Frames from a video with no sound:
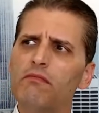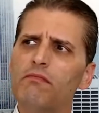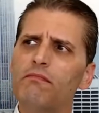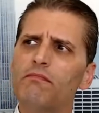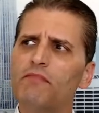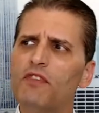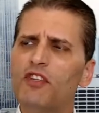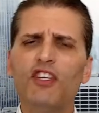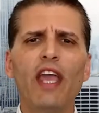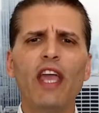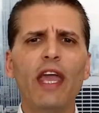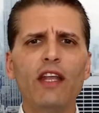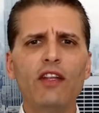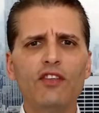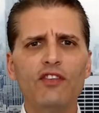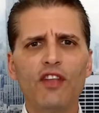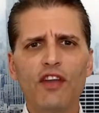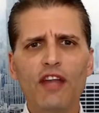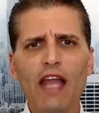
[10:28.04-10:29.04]
change the
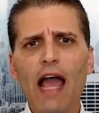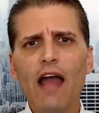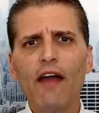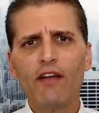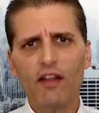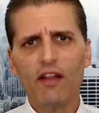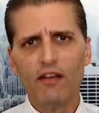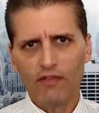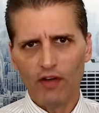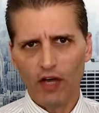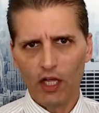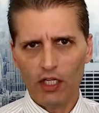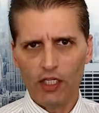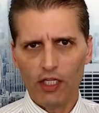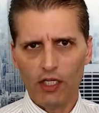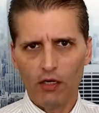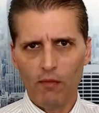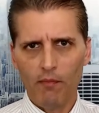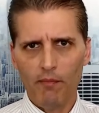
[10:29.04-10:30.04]
narrative a
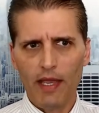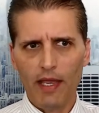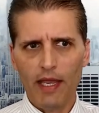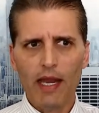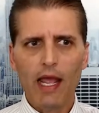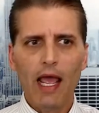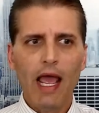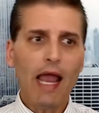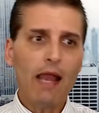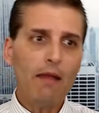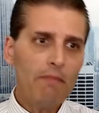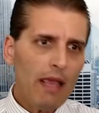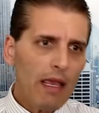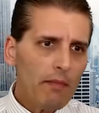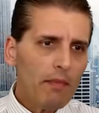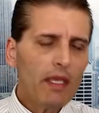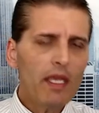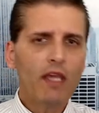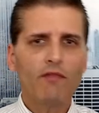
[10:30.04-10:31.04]
little bit and maybe
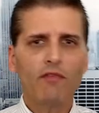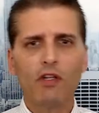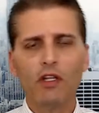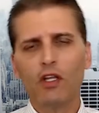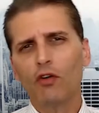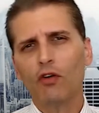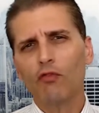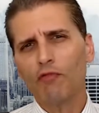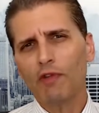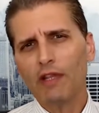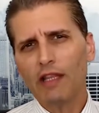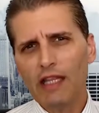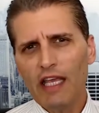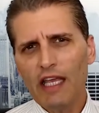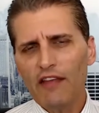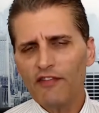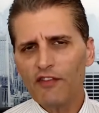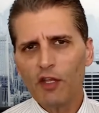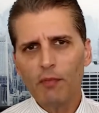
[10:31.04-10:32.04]
give a little
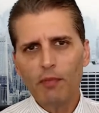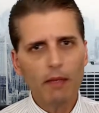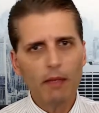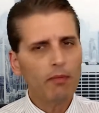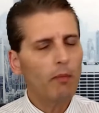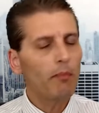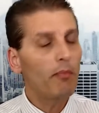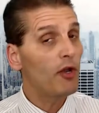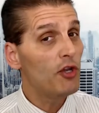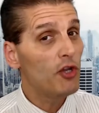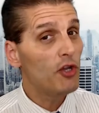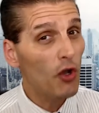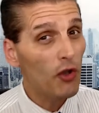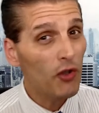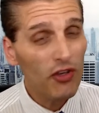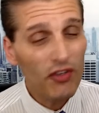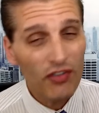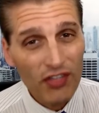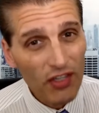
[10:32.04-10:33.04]
relief to people. But no, you
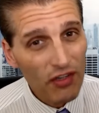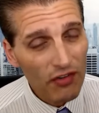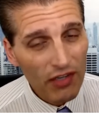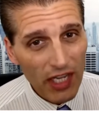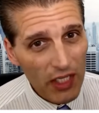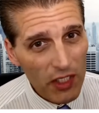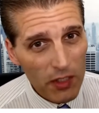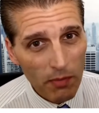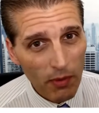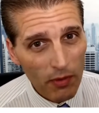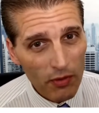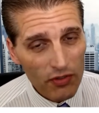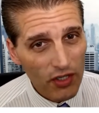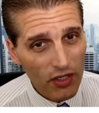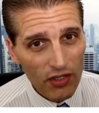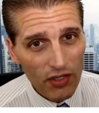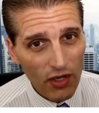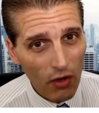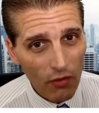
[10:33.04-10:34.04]
see, you're not supposed to
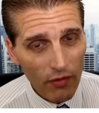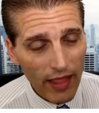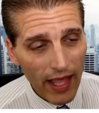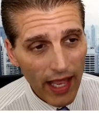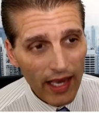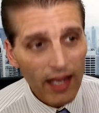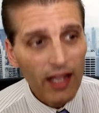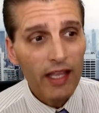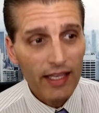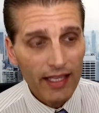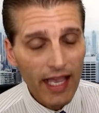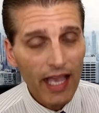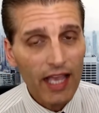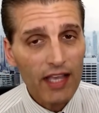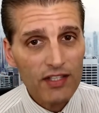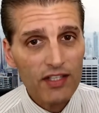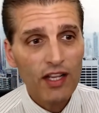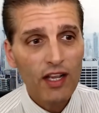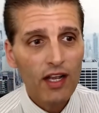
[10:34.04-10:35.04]
know that. Yes,
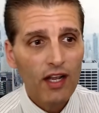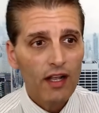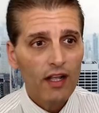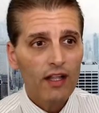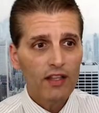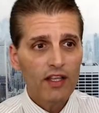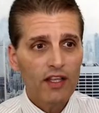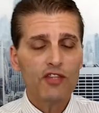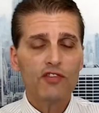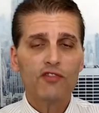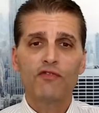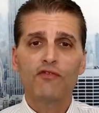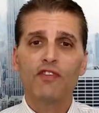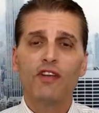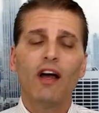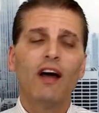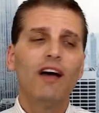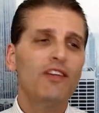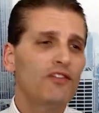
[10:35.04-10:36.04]
these
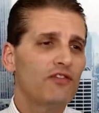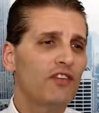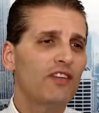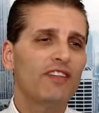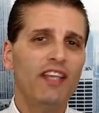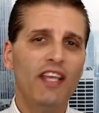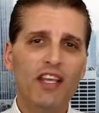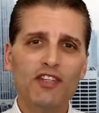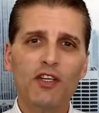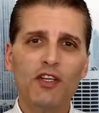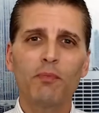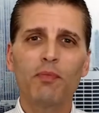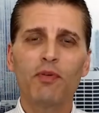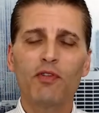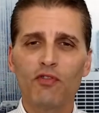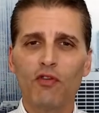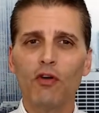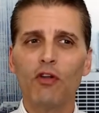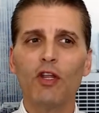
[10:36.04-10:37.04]
strategic
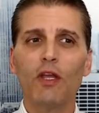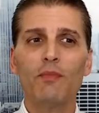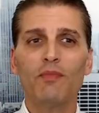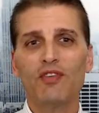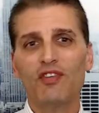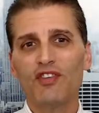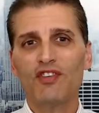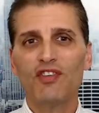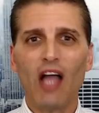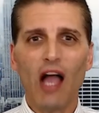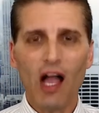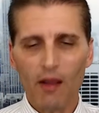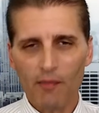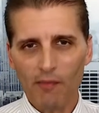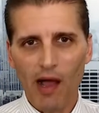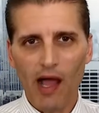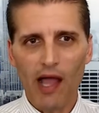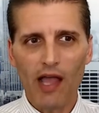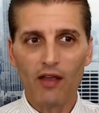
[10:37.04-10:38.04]
petroleum
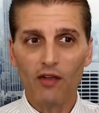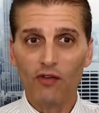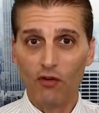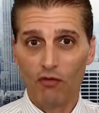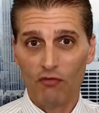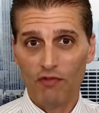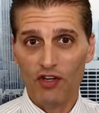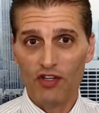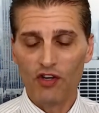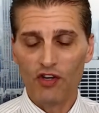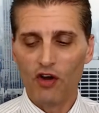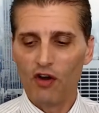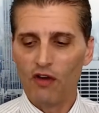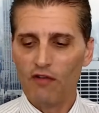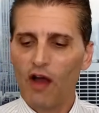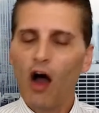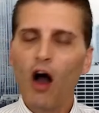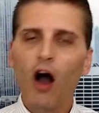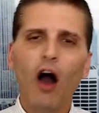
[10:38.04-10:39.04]
stockpiles or reserve
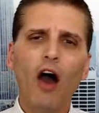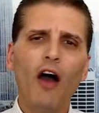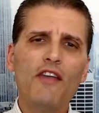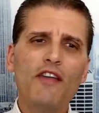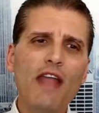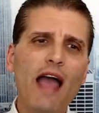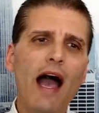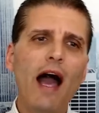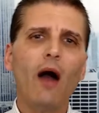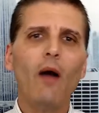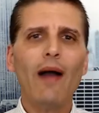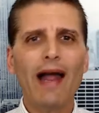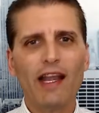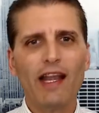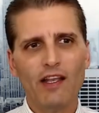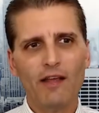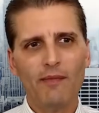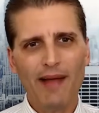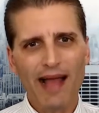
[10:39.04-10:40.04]
are now at
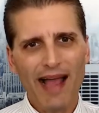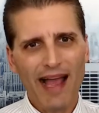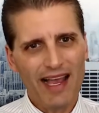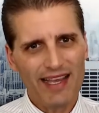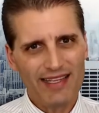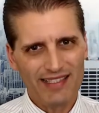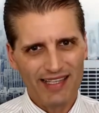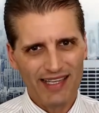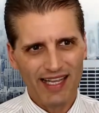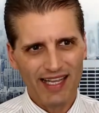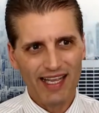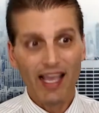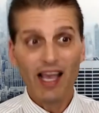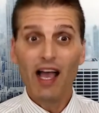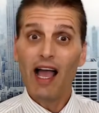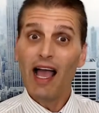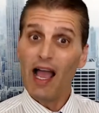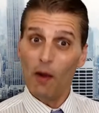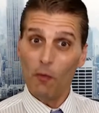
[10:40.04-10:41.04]
capacity,
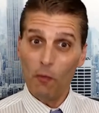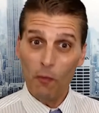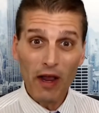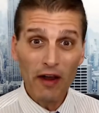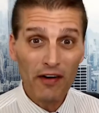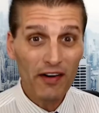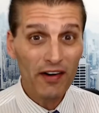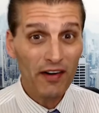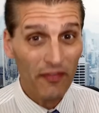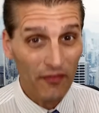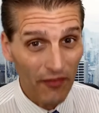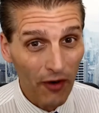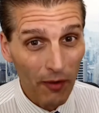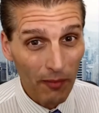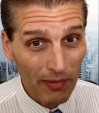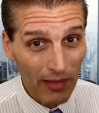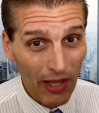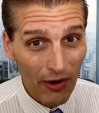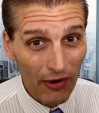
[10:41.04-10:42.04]
and we're in a
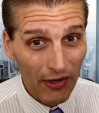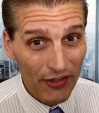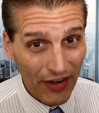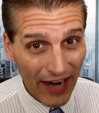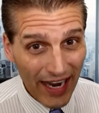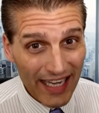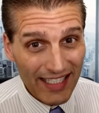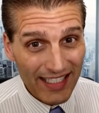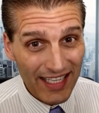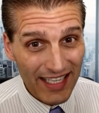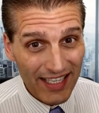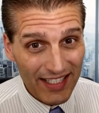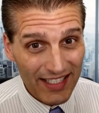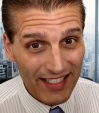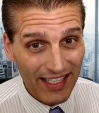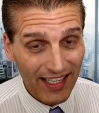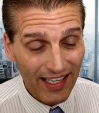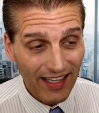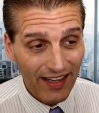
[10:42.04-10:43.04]
full-blown crisis.
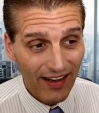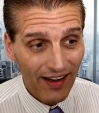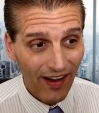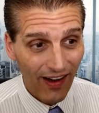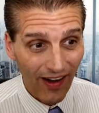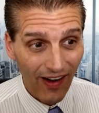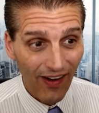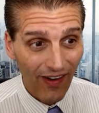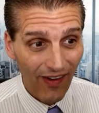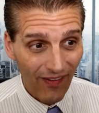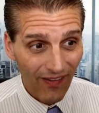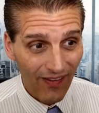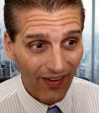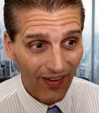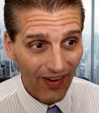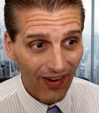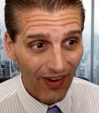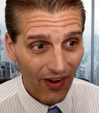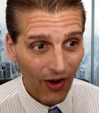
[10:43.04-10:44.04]
Oh
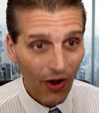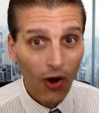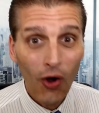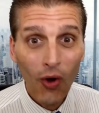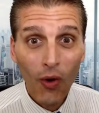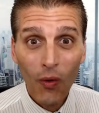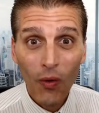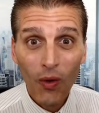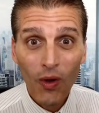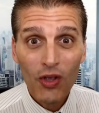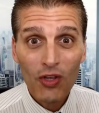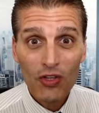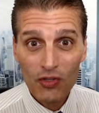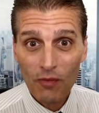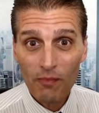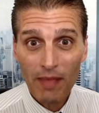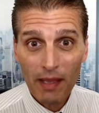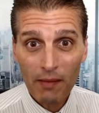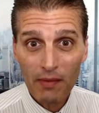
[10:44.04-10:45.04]
Oh, so
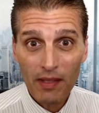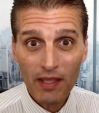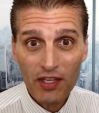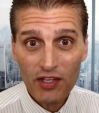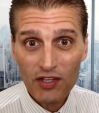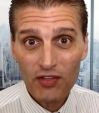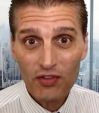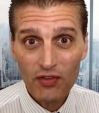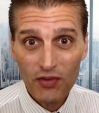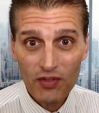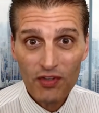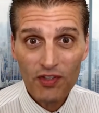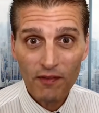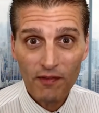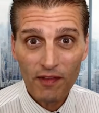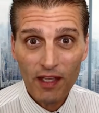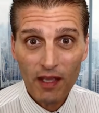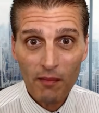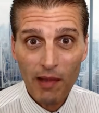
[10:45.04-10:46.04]
maybe they should do
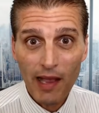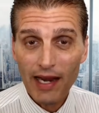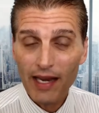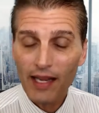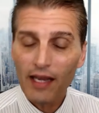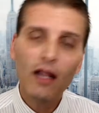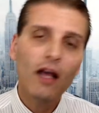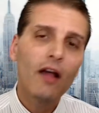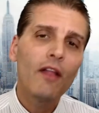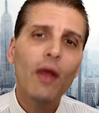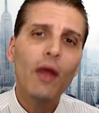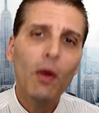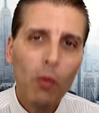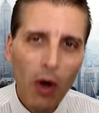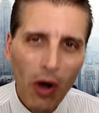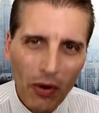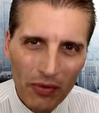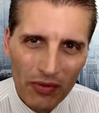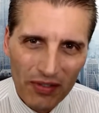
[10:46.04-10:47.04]
something about it? They
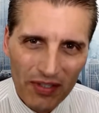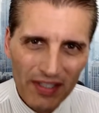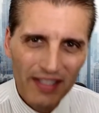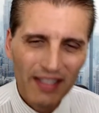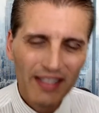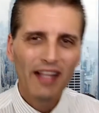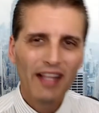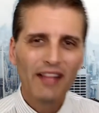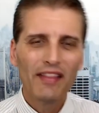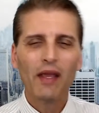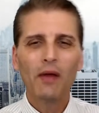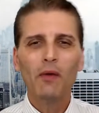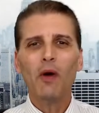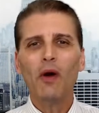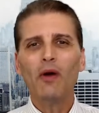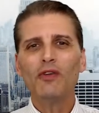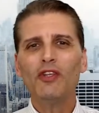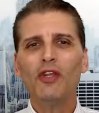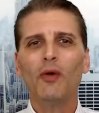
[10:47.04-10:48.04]
won't. They
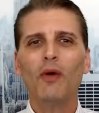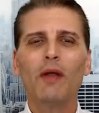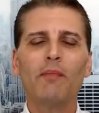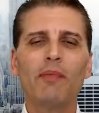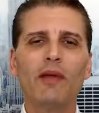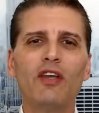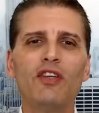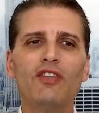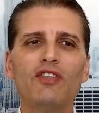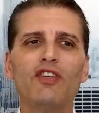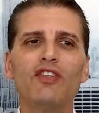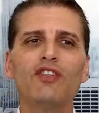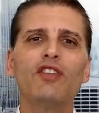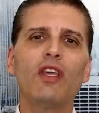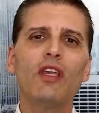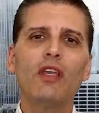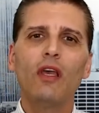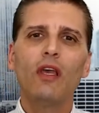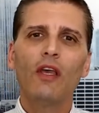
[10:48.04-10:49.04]
won't do it because you
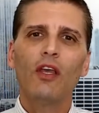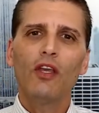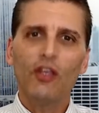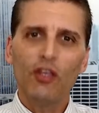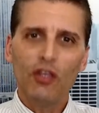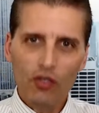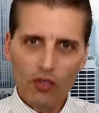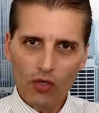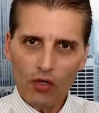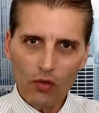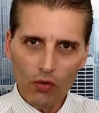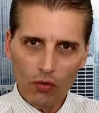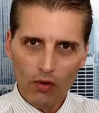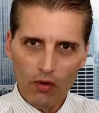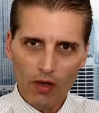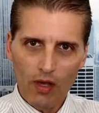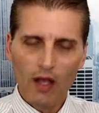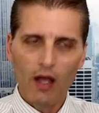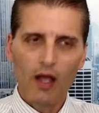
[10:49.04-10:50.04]
see, you,
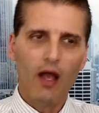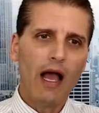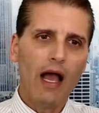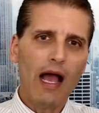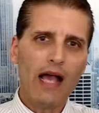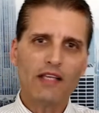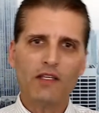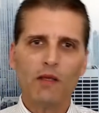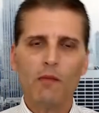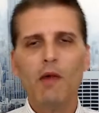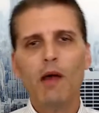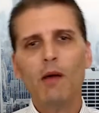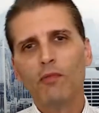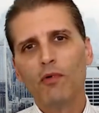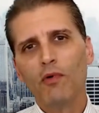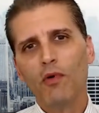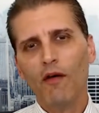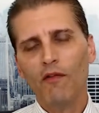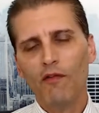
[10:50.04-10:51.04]
as a member
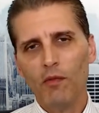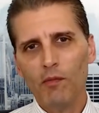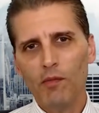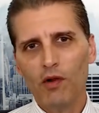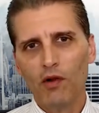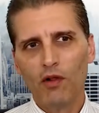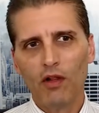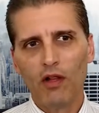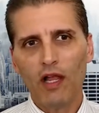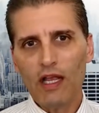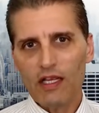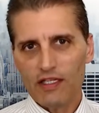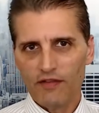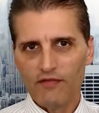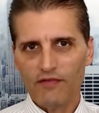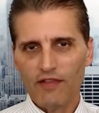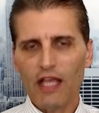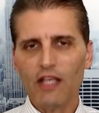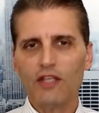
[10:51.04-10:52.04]
of the middle class, if
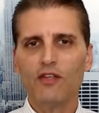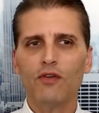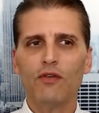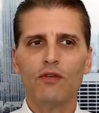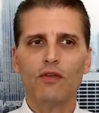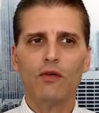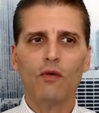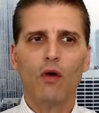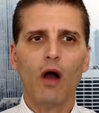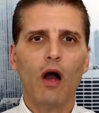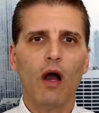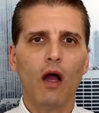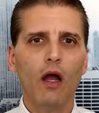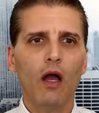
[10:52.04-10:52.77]
that's who you are,